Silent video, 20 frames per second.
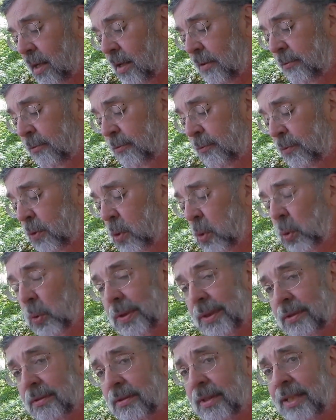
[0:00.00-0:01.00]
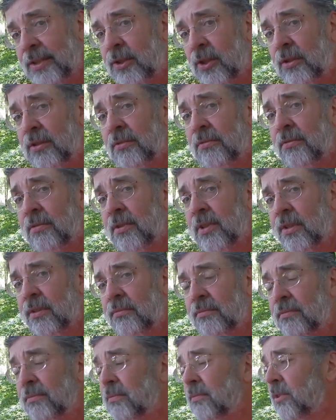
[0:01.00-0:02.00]
Food, I took
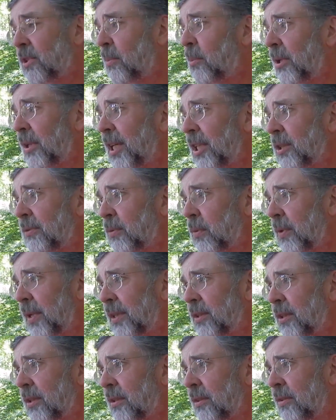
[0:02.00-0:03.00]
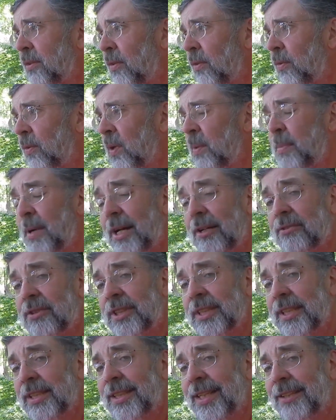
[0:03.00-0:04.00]
somewhat less food. I took 3 pounds
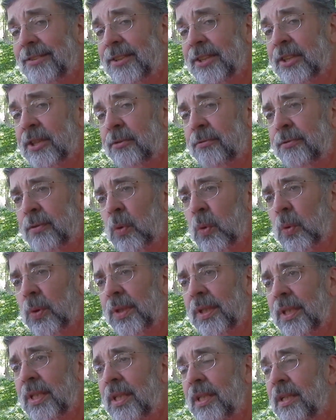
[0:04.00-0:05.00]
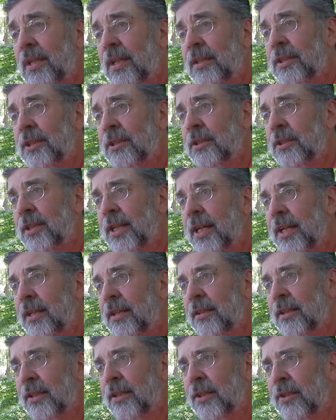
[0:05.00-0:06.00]
6 ounces of food. I didn't
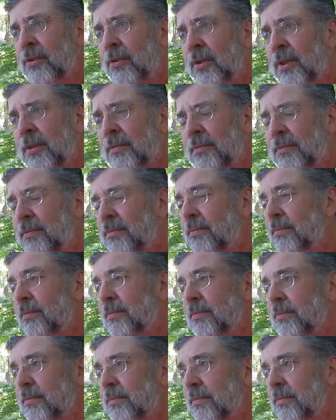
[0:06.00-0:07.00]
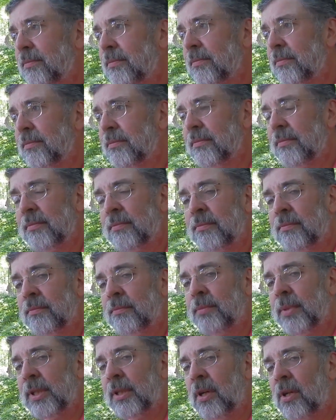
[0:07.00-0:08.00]
take a
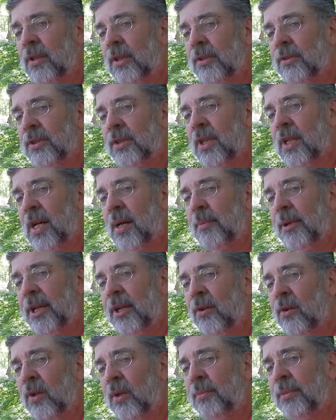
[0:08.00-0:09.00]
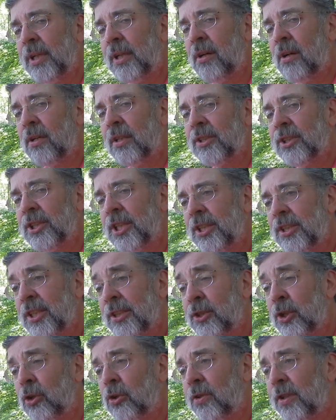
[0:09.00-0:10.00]
big hunk of salami or a big hunk of cheese. I
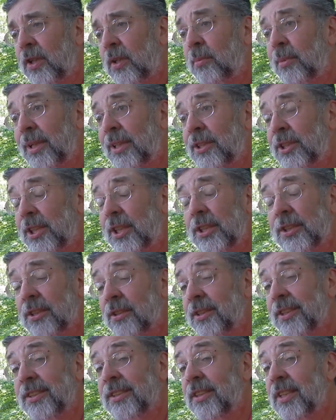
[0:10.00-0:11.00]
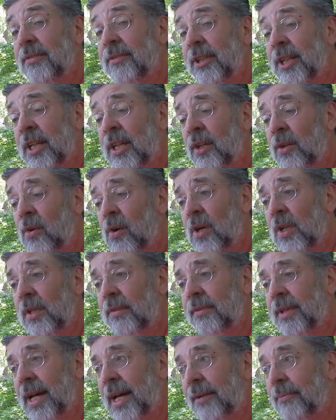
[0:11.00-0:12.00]
took a little bit of cheese and didn't even eat all
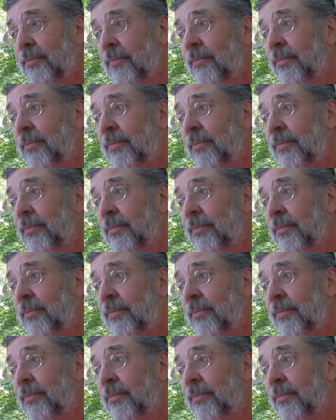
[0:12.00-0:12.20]
of that.